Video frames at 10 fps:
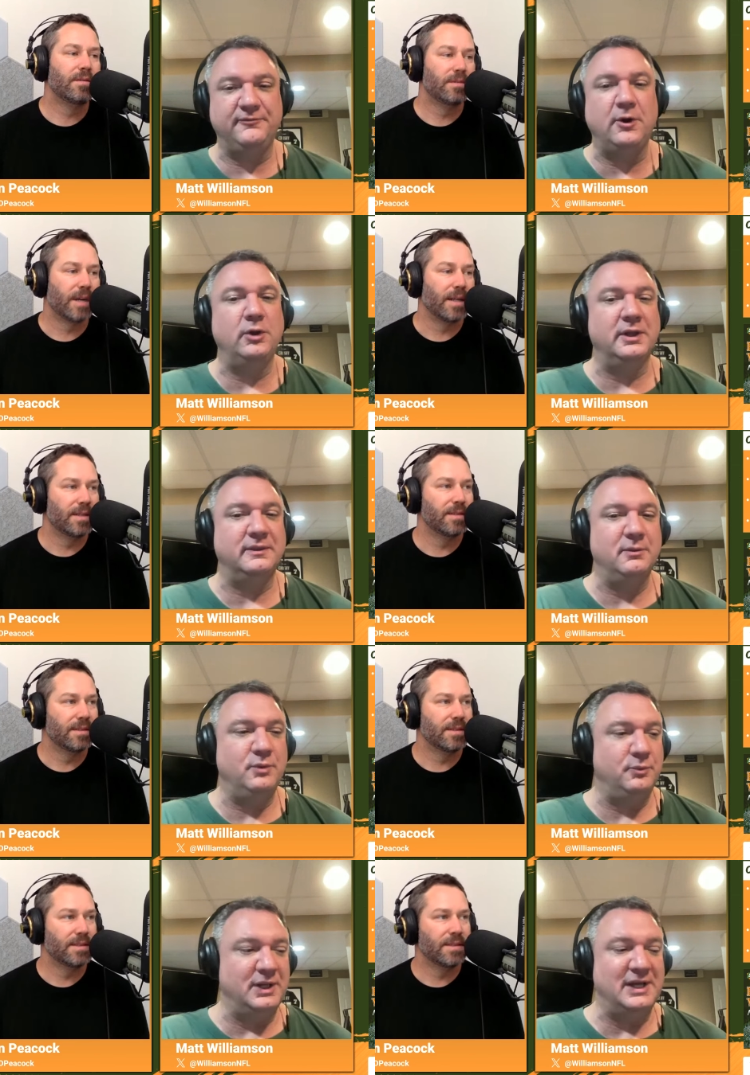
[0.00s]
Speaker 1: falling right.
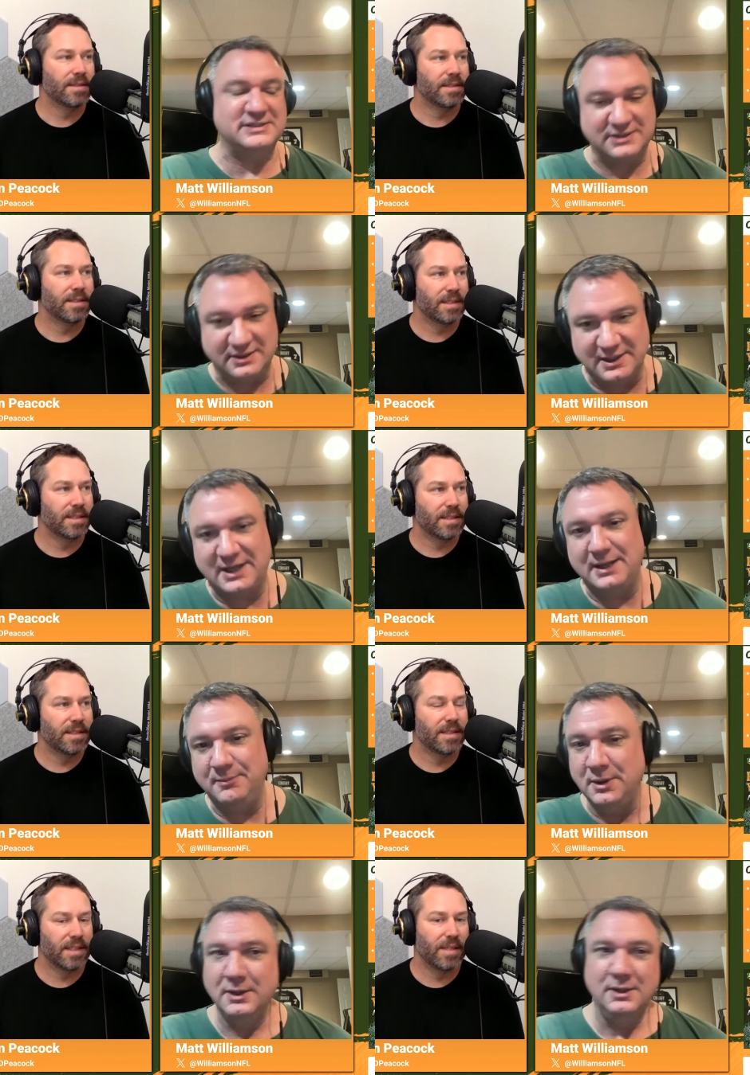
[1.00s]
than we realized at the
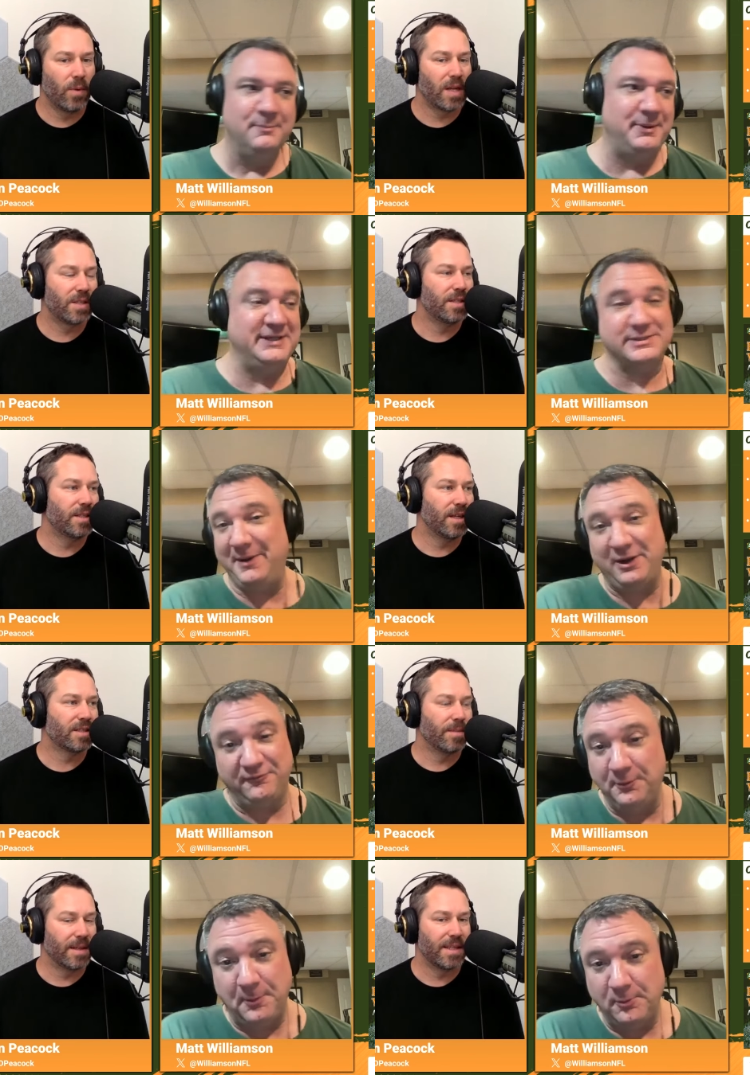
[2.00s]
time. And but he's a
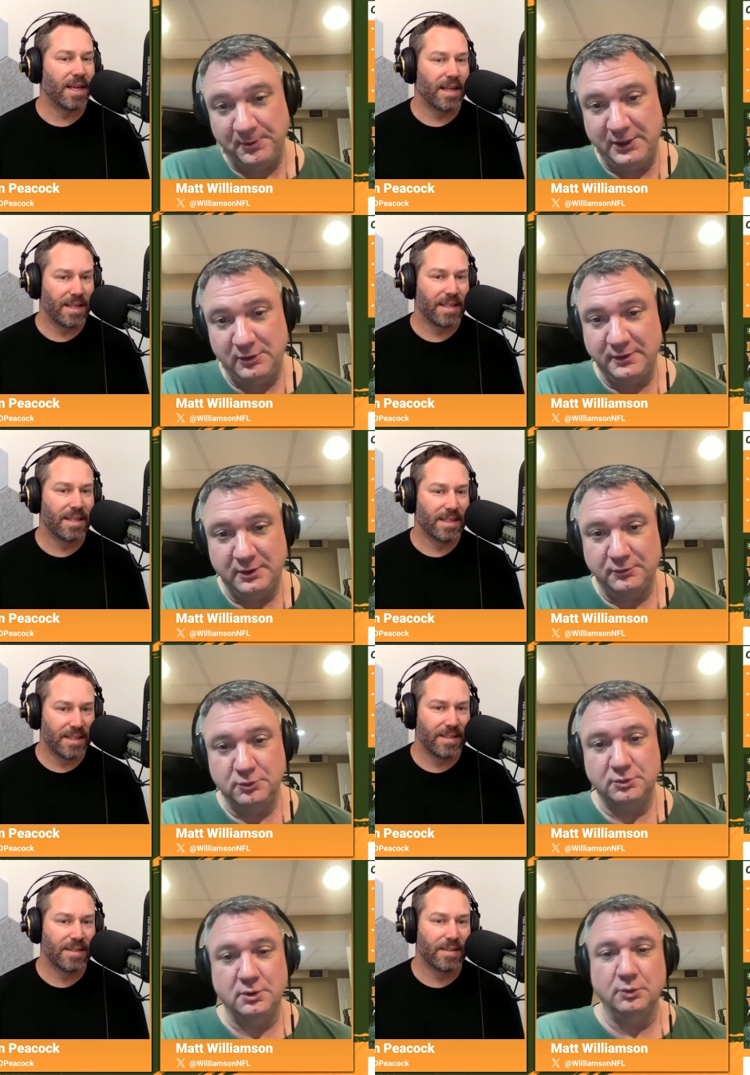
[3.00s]
better football player than
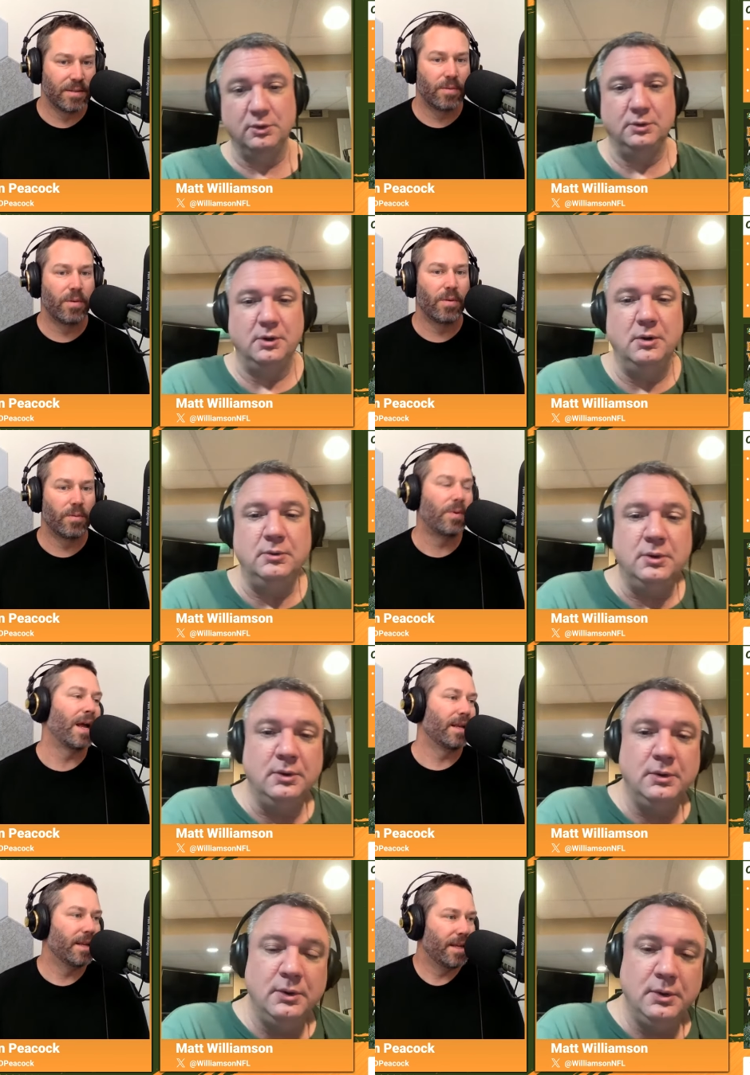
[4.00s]
Orhorhoro.
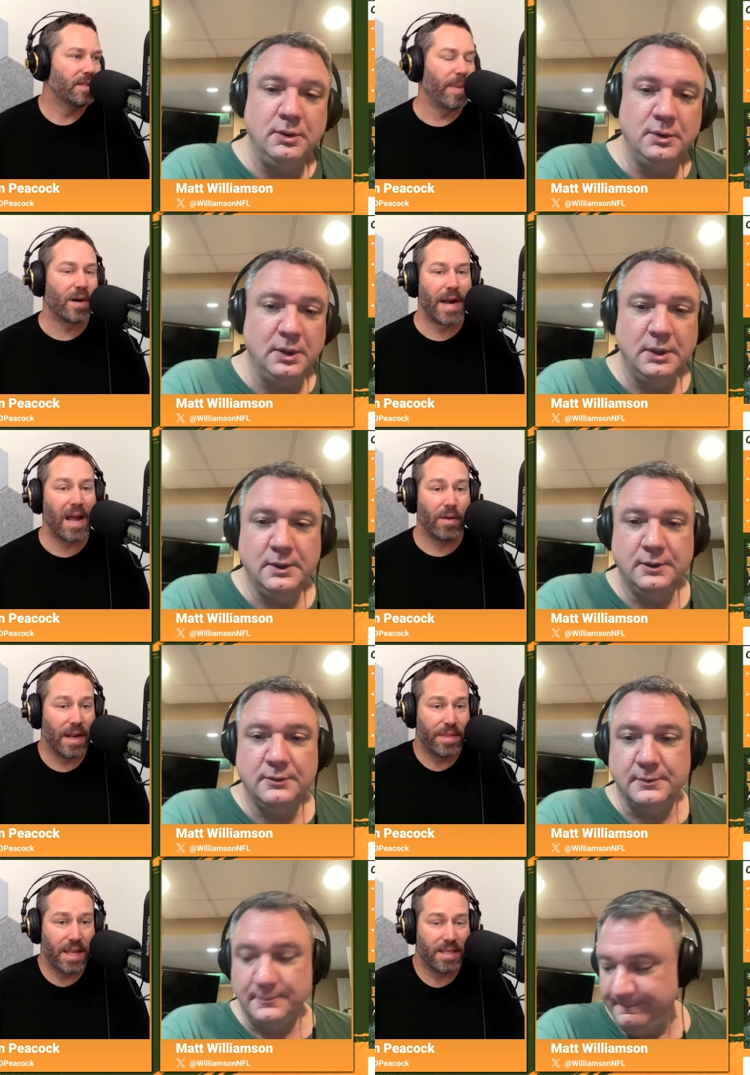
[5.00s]
Right.
Speaker 2: He's better now,
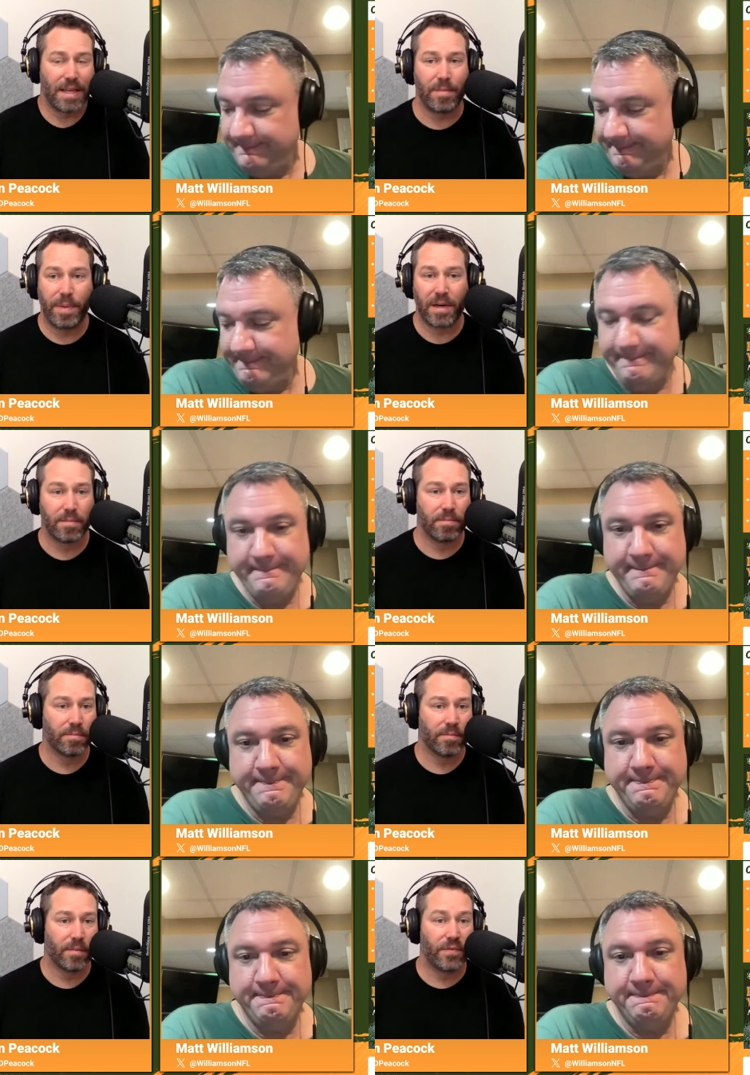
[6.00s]
and I think he's got better
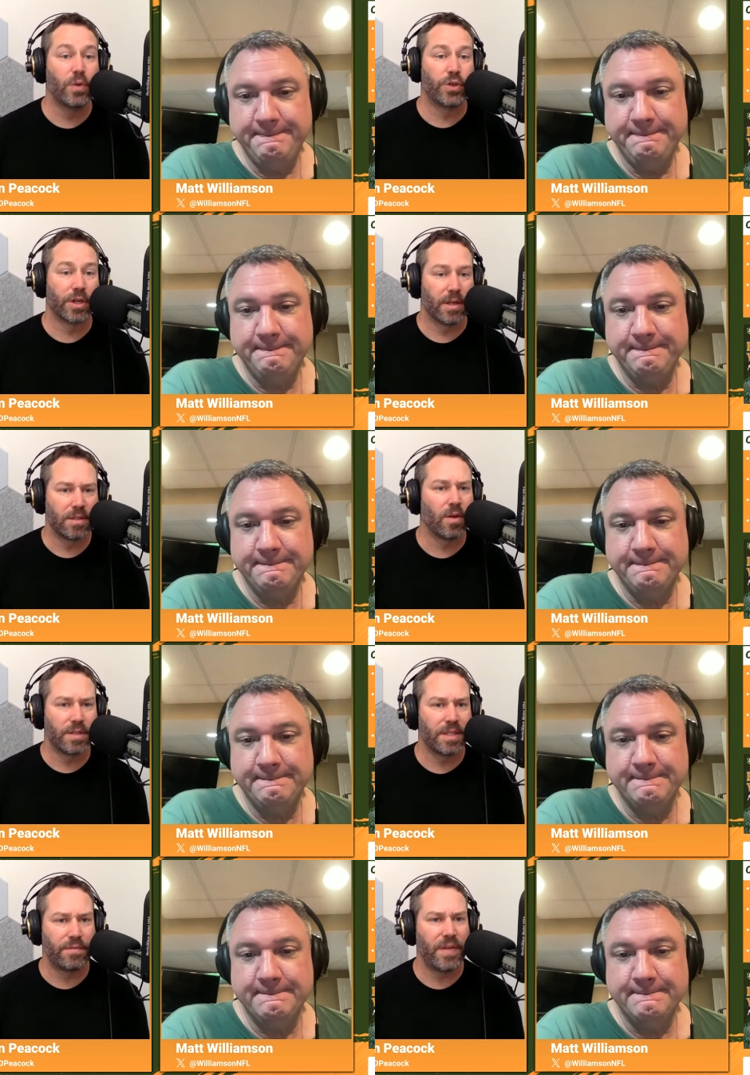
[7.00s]
future as
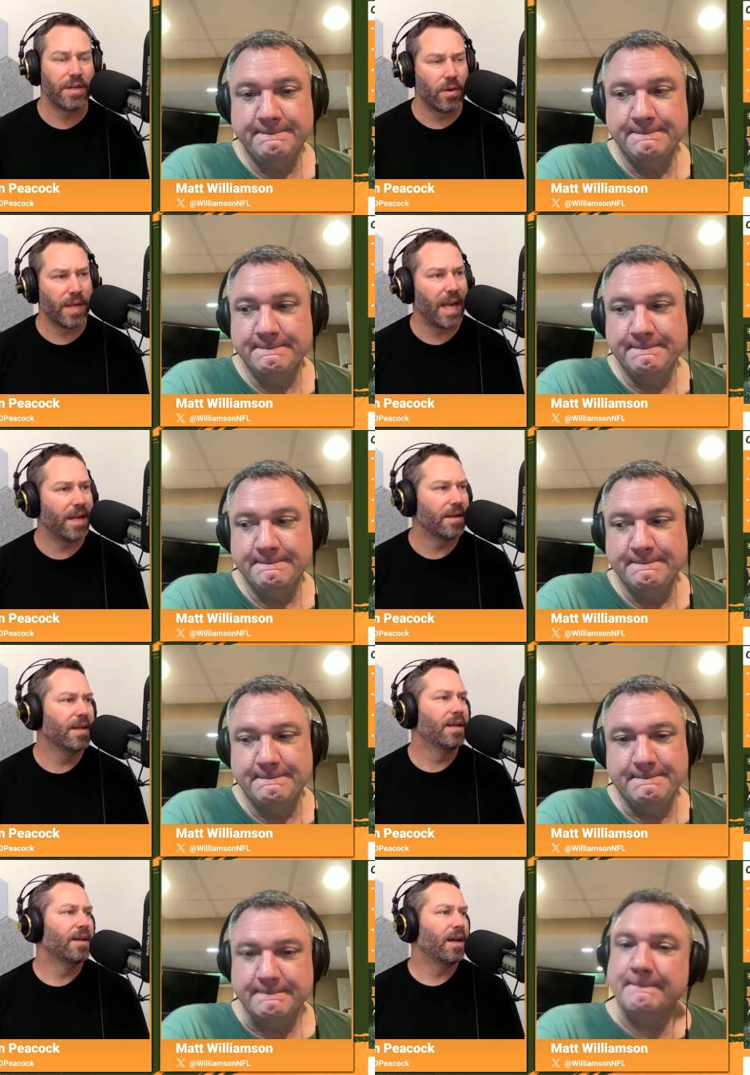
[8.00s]
long as his feet are okay. And
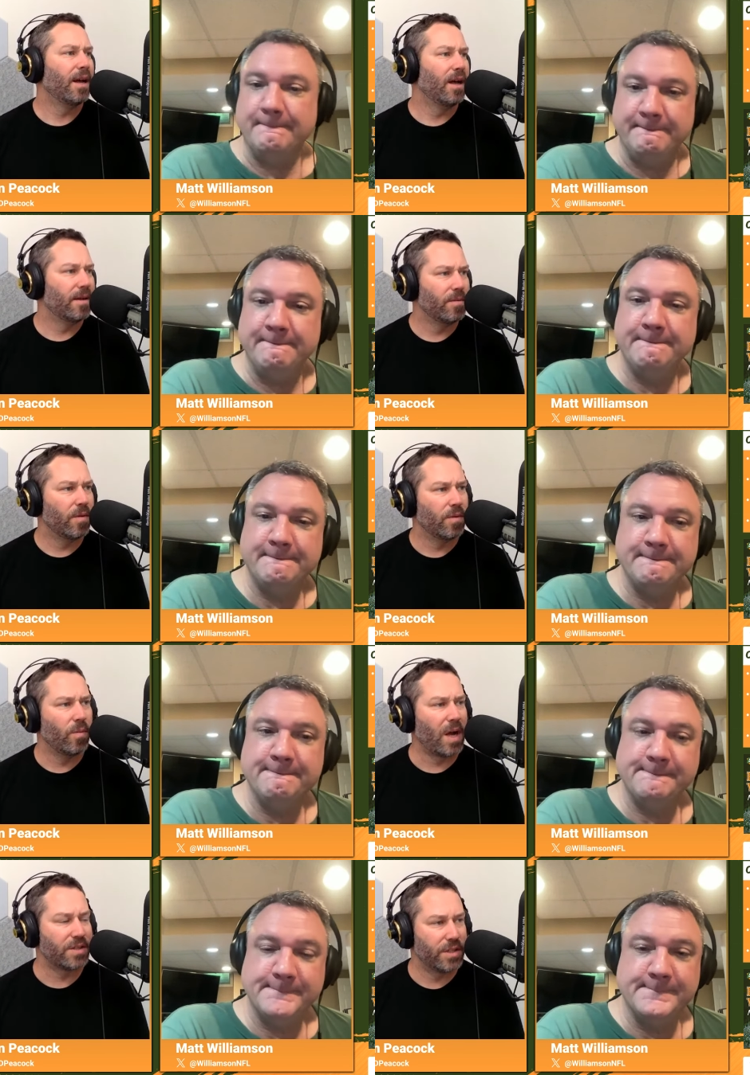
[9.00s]
mm-hmm. uh,
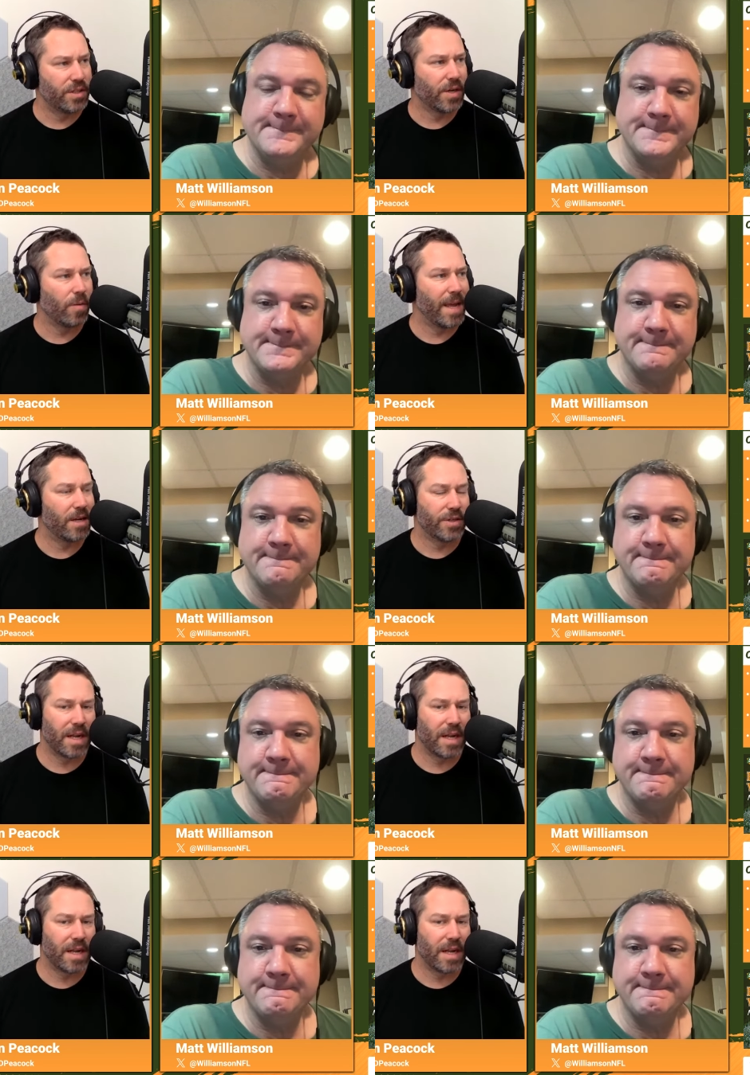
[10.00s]
Washington general manager